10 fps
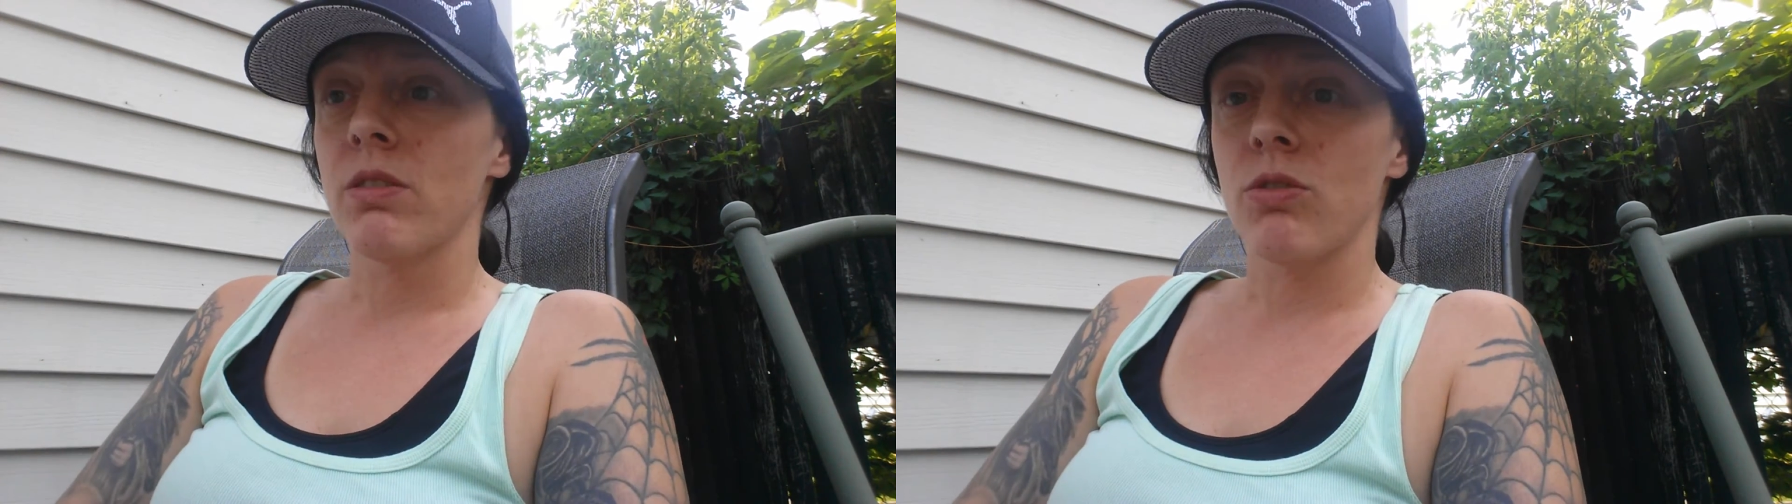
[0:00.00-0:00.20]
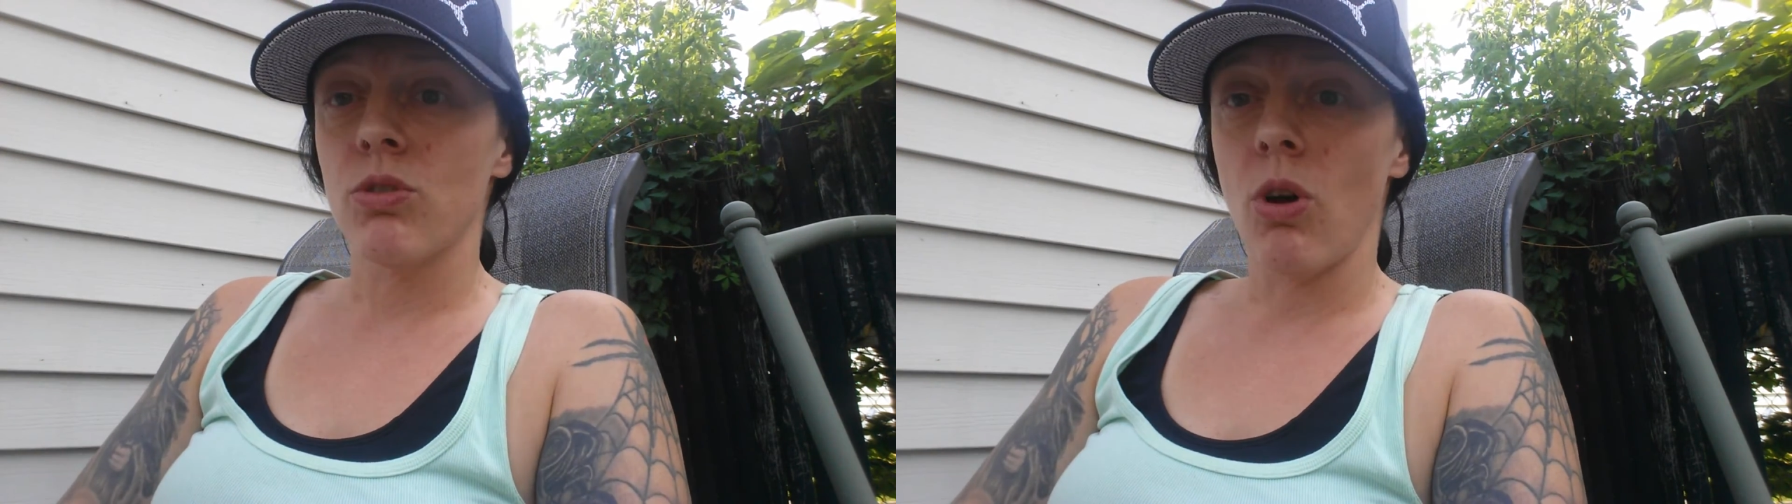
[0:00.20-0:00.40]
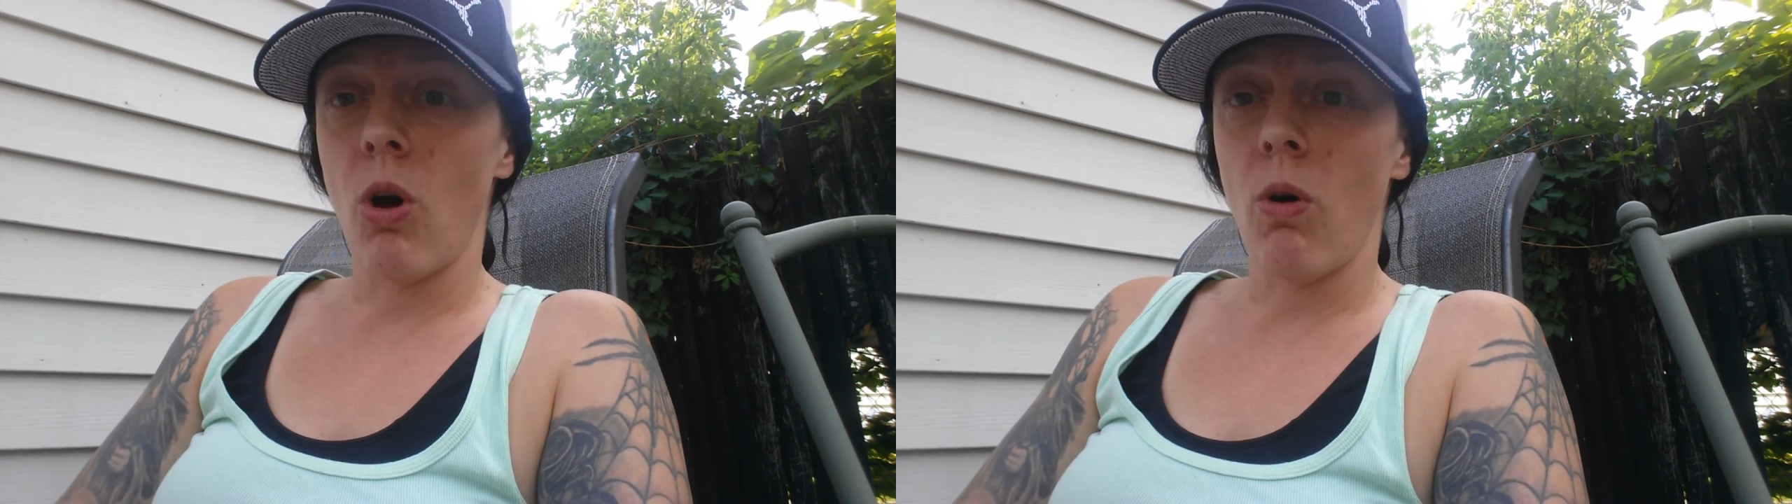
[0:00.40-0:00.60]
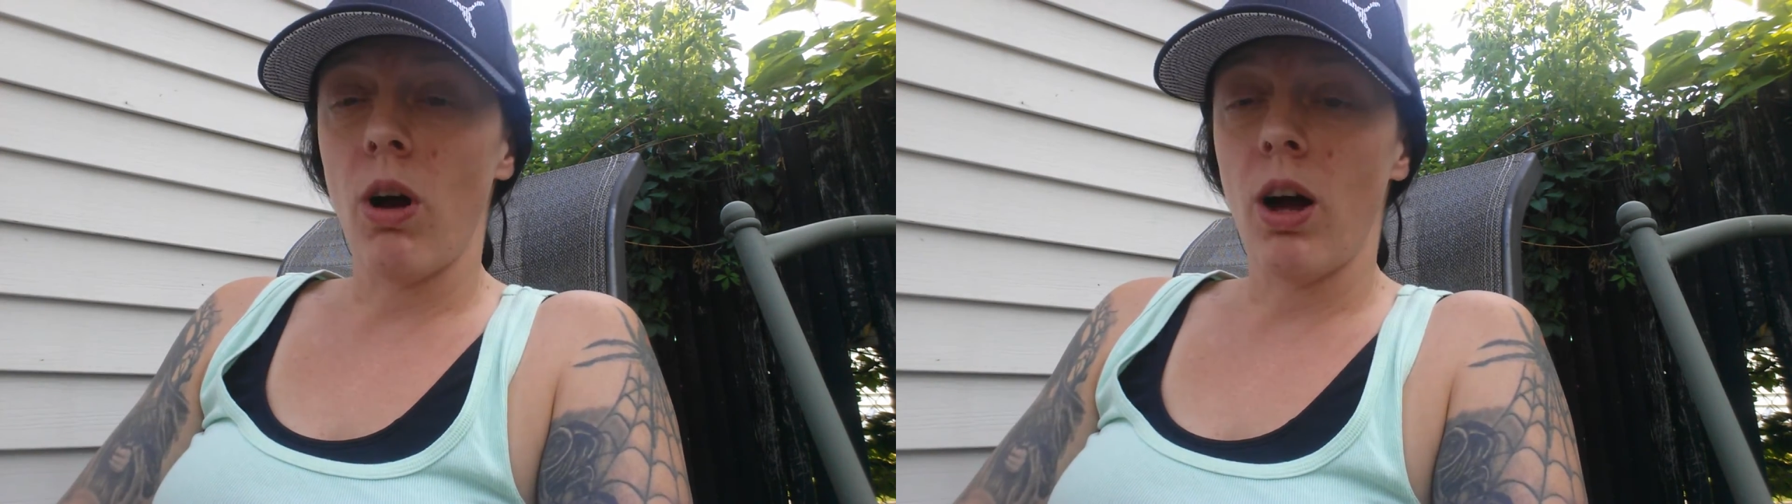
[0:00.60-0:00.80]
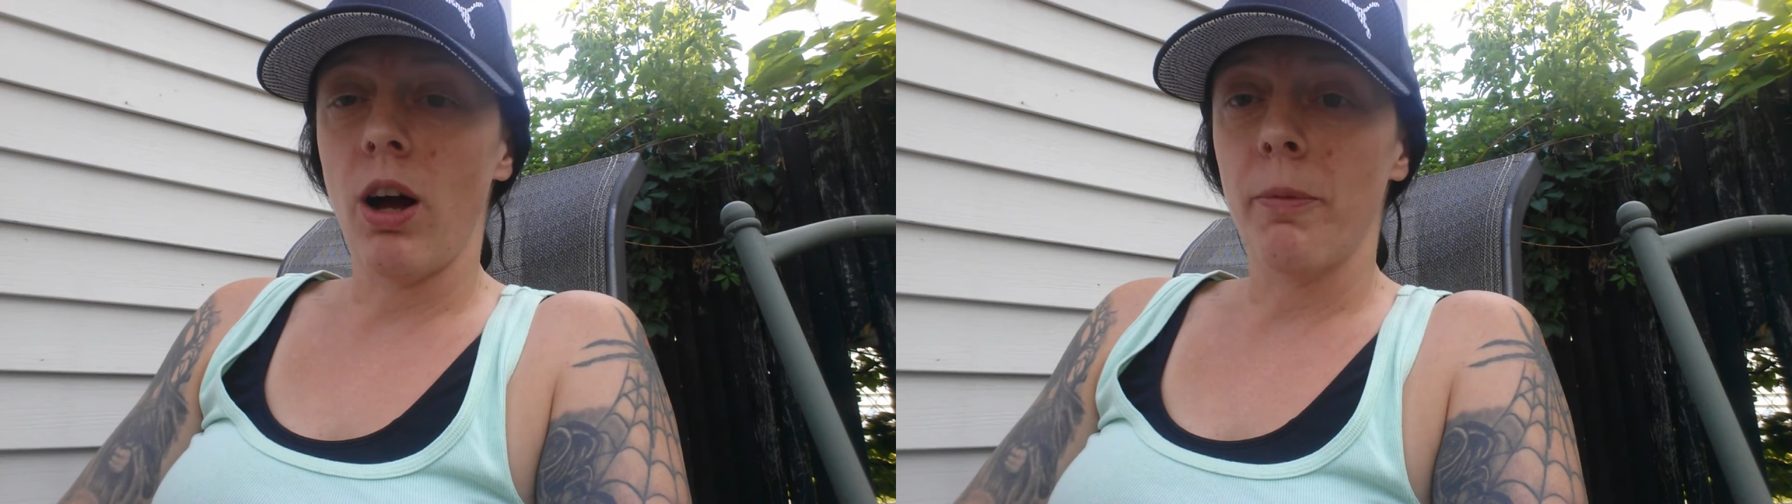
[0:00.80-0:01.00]
so
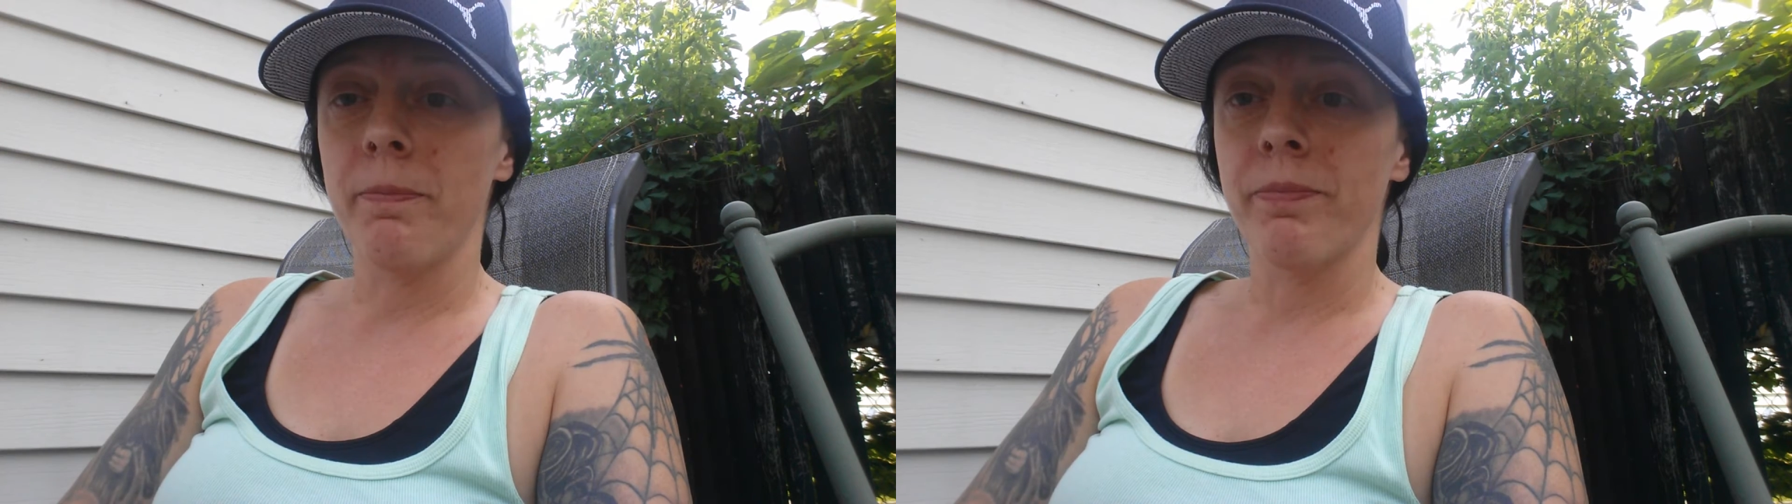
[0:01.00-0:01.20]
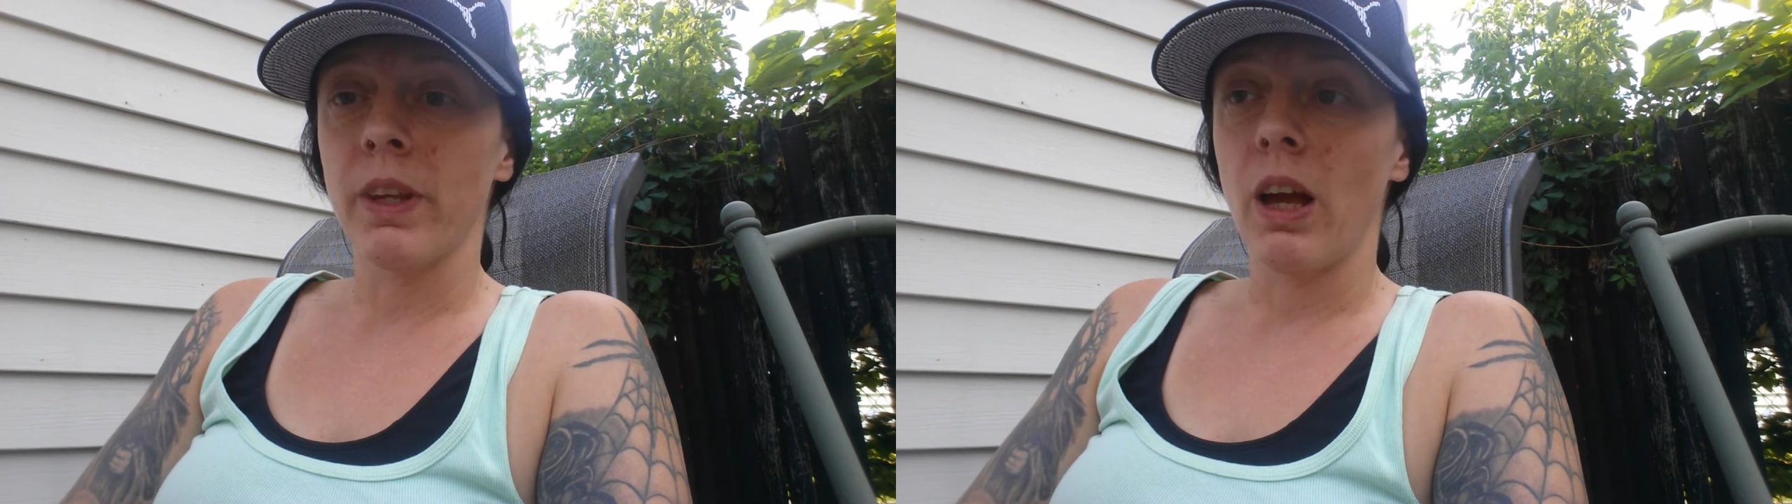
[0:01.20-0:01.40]
um,